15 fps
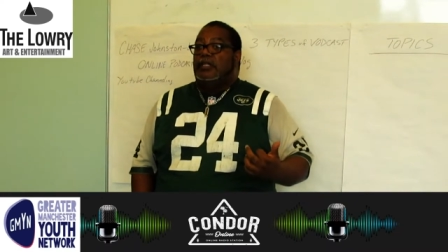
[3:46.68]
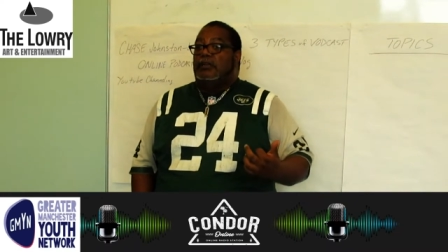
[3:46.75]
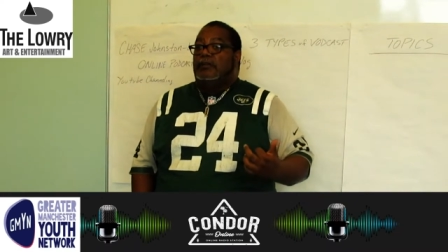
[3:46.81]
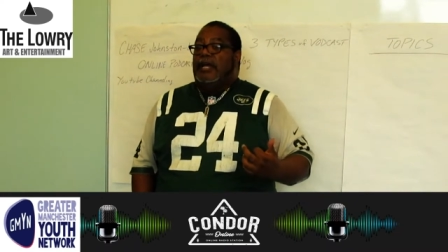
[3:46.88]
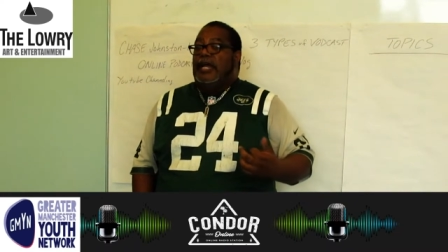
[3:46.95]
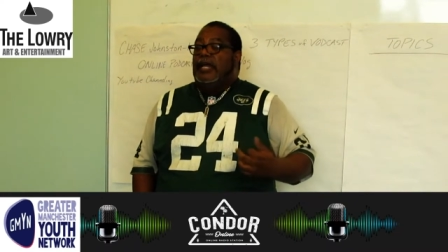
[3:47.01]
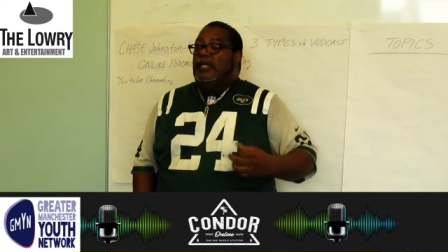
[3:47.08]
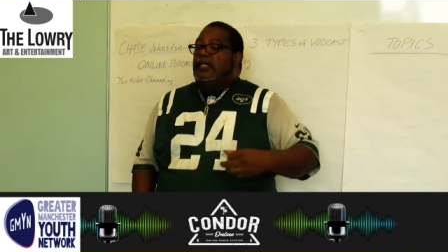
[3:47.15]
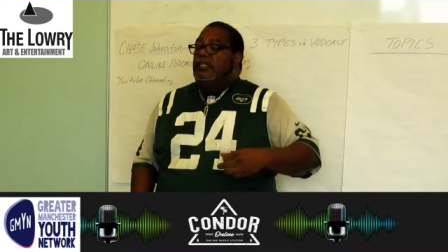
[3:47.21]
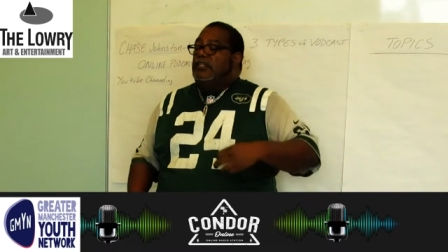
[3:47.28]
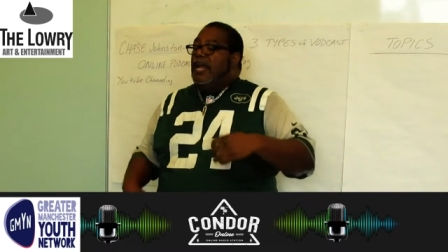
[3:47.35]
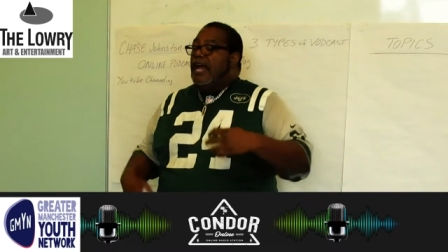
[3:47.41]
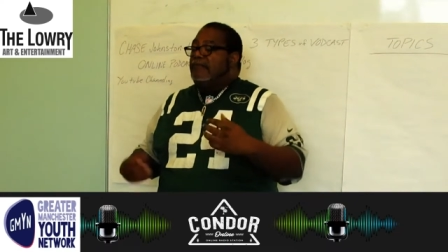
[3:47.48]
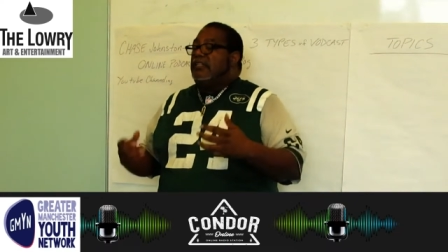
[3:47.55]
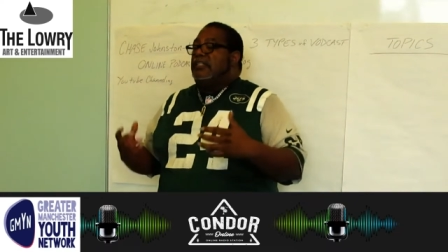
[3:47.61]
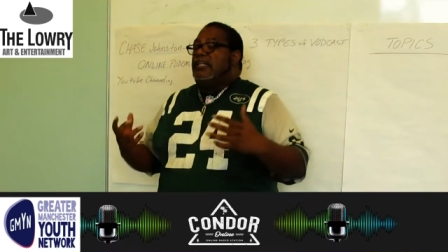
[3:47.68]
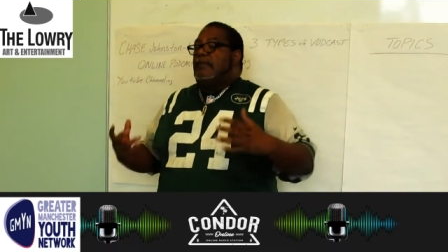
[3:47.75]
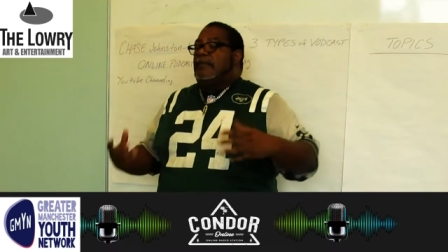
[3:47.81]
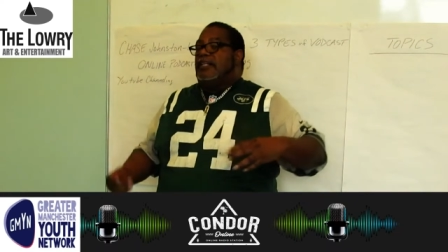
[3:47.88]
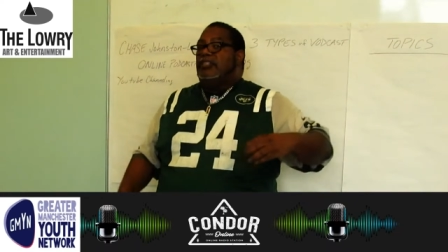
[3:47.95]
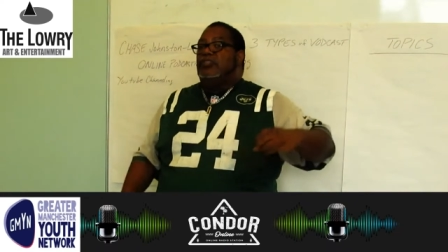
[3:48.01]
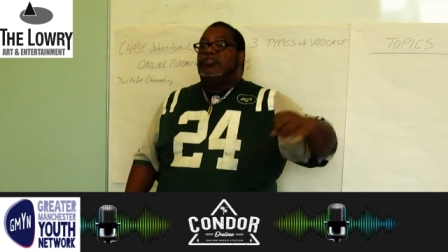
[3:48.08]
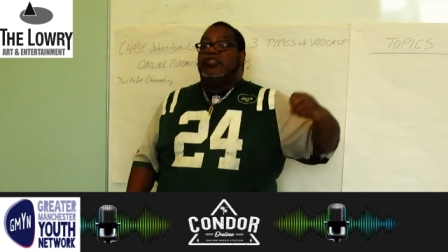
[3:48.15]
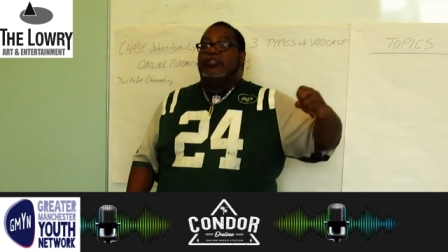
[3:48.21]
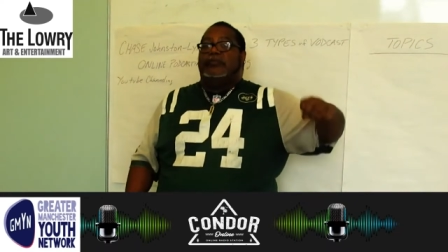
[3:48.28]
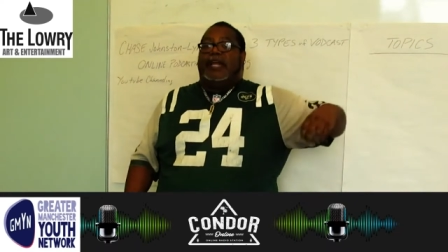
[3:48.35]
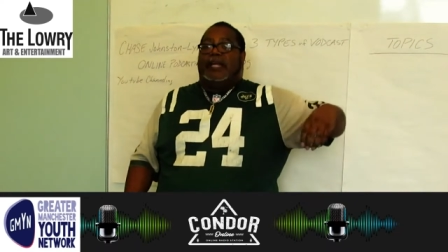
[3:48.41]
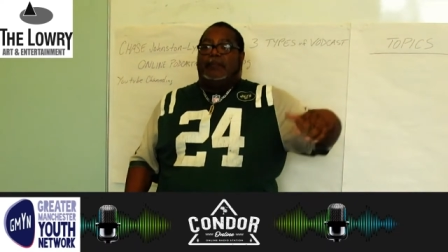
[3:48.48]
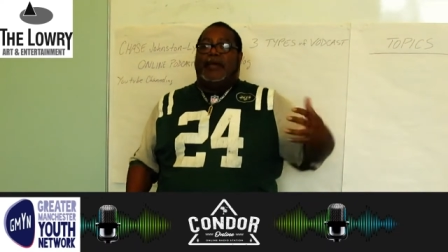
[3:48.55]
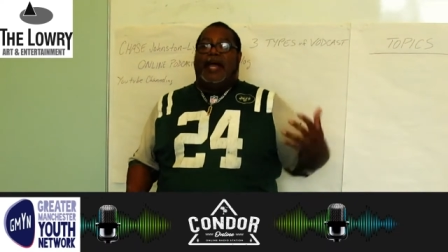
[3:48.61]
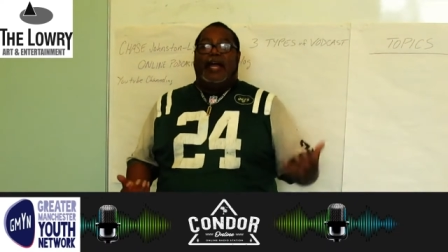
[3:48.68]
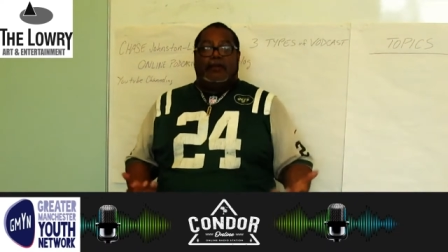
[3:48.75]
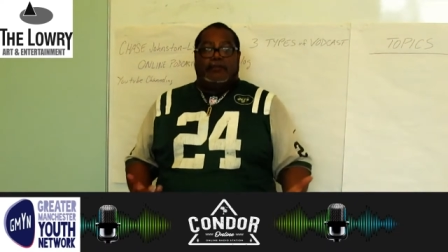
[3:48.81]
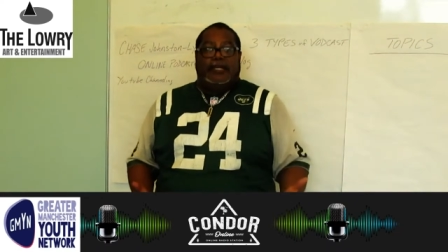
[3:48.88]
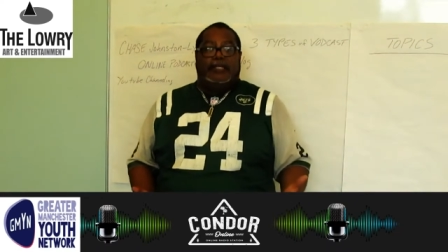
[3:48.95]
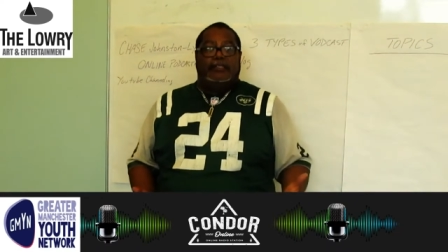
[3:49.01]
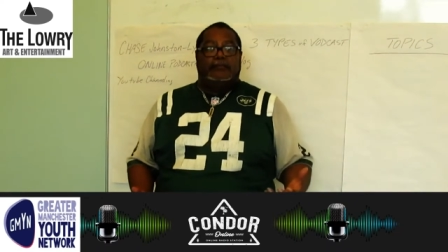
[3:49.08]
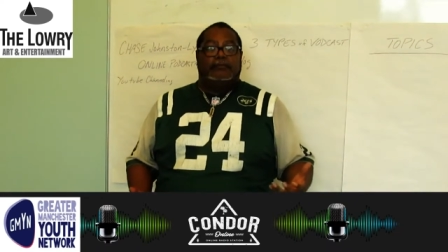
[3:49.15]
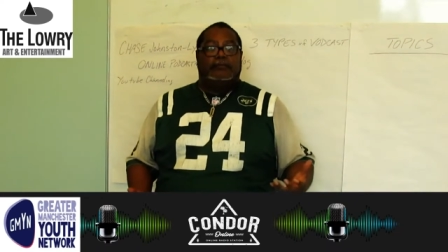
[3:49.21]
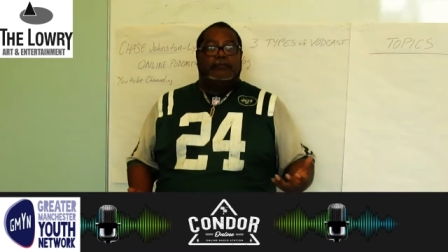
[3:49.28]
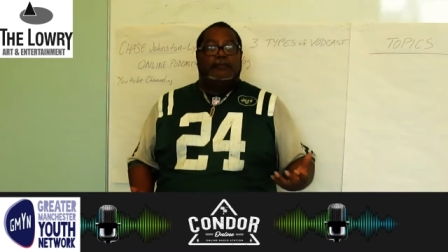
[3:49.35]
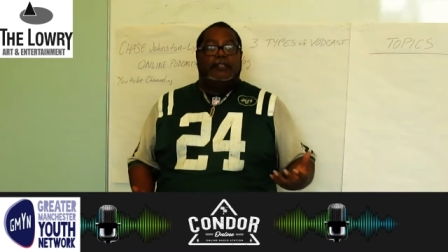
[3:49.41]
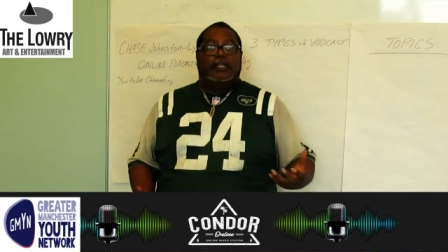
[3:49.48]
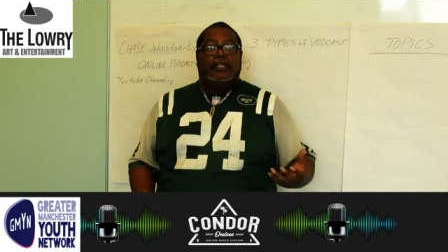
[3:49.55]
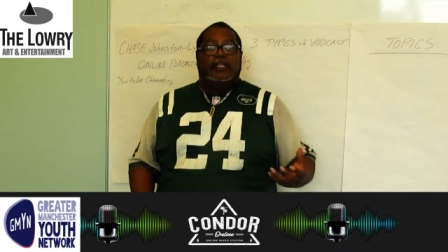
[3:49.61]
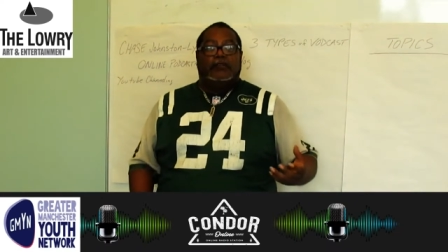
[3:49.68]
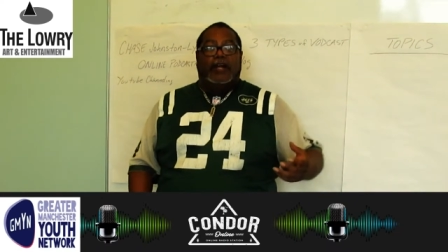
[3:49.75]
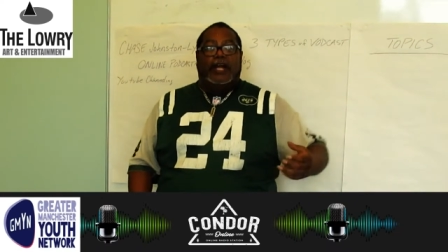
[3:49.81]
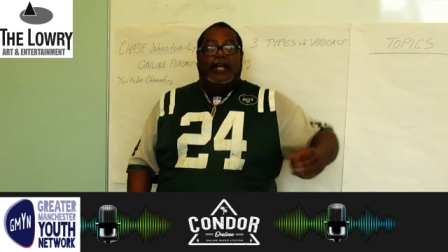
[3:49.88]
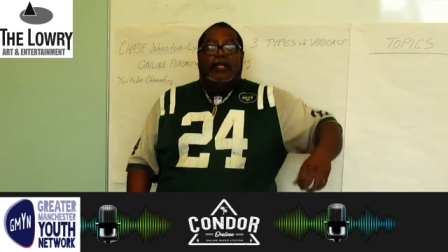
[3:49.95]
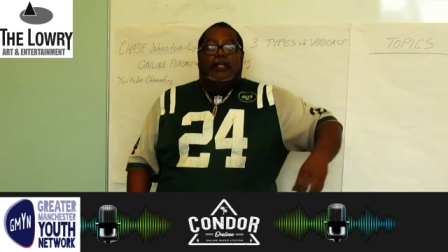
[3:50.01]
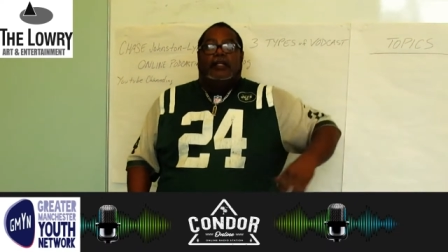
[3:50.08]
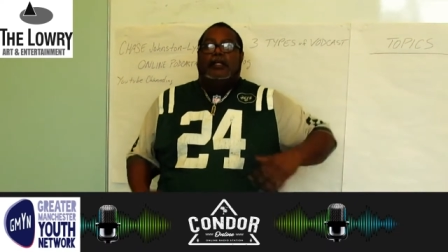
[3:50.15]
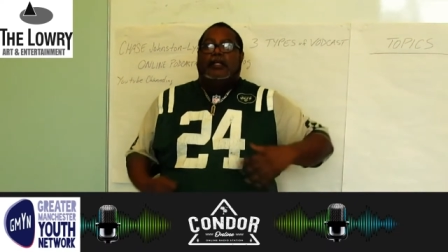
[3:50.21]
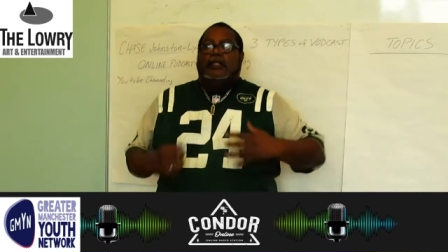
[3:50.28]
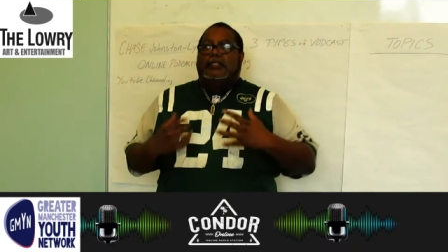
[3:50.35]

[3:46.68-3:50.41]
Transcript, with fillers: right? You have to think about YouTube like Pac-Man, right?